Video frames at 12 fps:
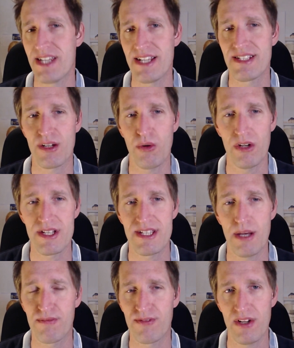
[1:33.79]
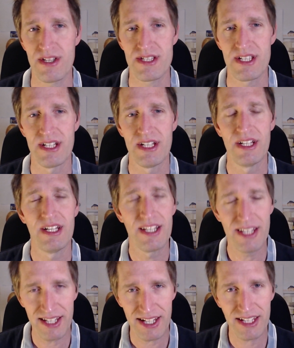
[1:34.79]
data quality up front.
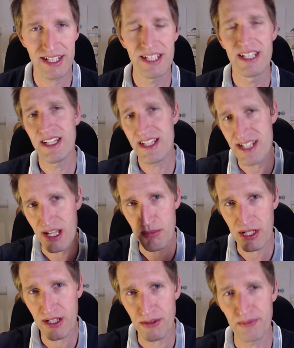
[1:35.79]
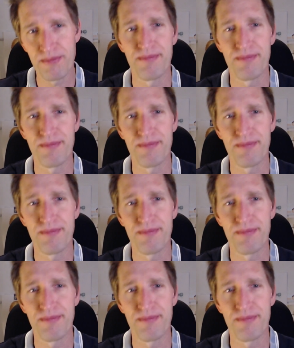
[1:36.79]
The link is down below.